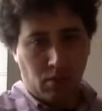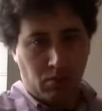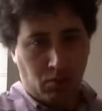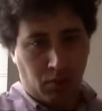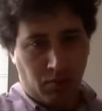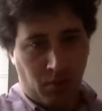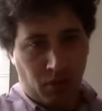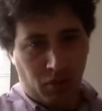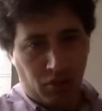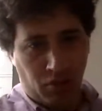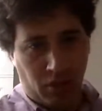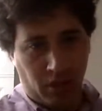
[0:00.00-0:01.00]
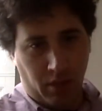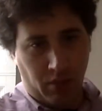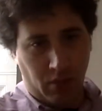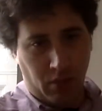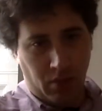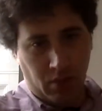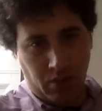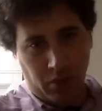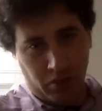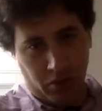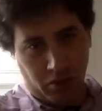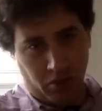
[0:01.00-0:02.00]
Just make sure that I can be heard. Can
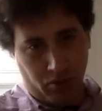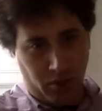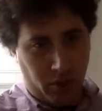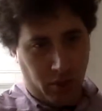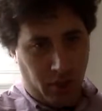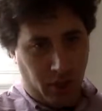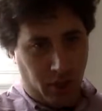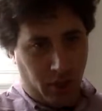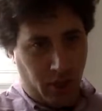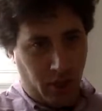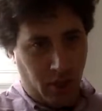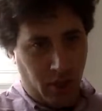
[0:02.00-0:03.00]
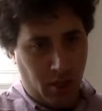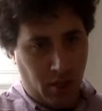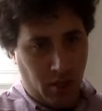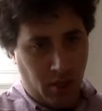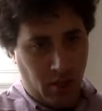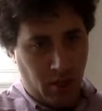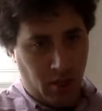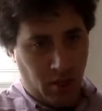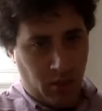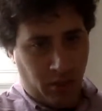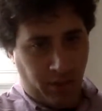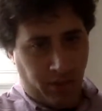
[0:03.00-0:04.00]
someone
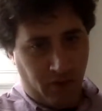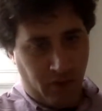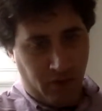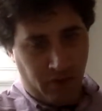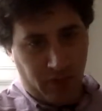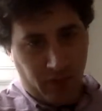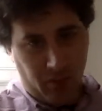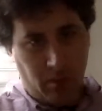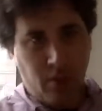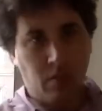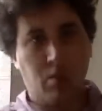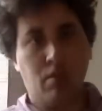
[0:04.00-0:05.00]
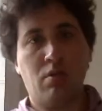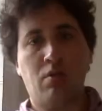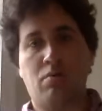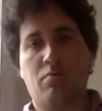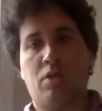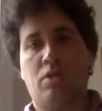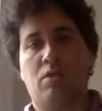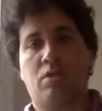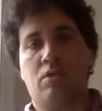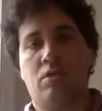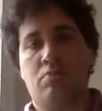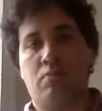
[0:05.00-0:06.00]
confirm that they can hear me
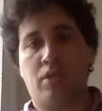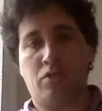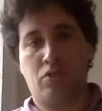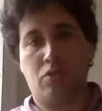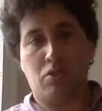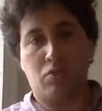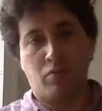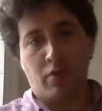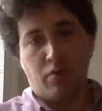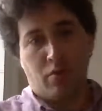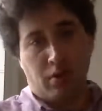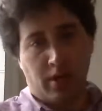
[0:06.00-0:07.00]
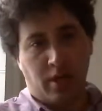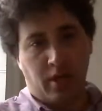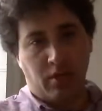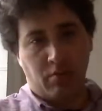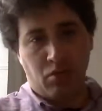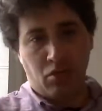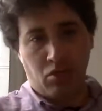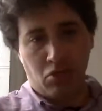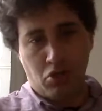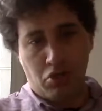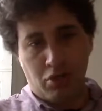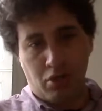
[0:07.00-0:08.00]
in the messages, whether or not I can be
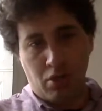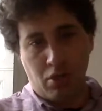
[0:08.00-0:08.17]
heard?